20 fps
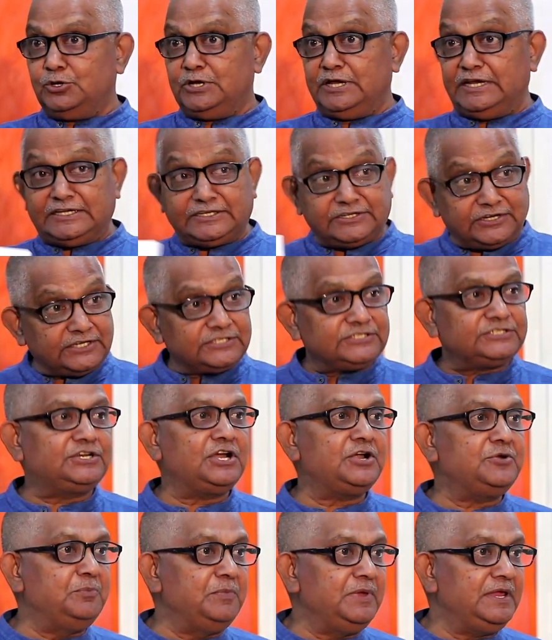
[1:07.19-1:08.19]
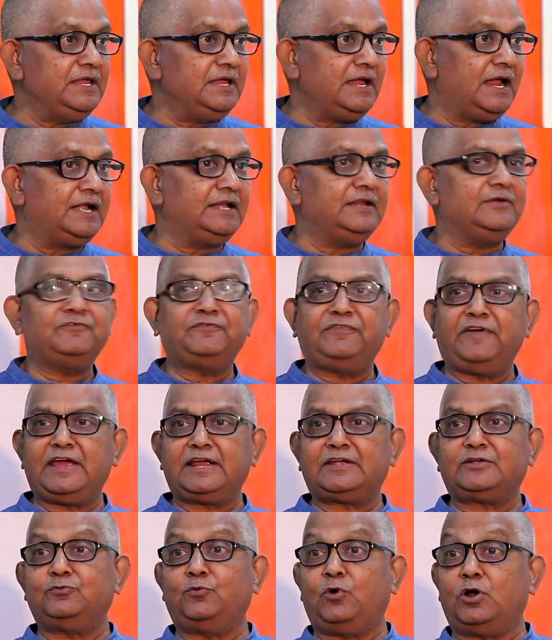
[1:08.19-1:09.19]
interested me, and in
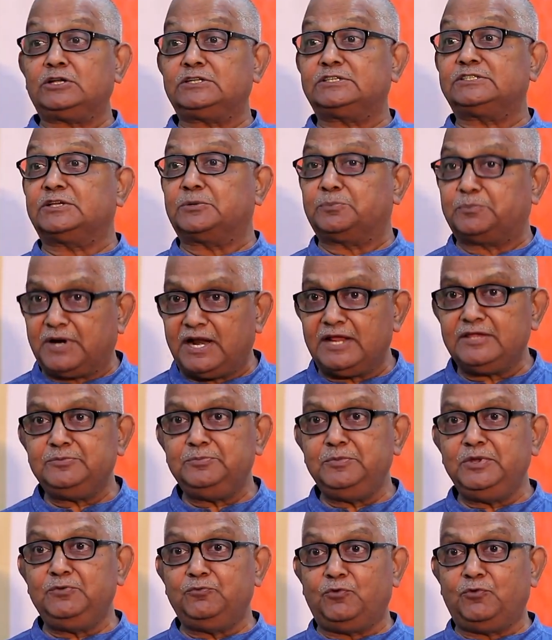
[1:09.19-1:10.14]
fact what surprised me,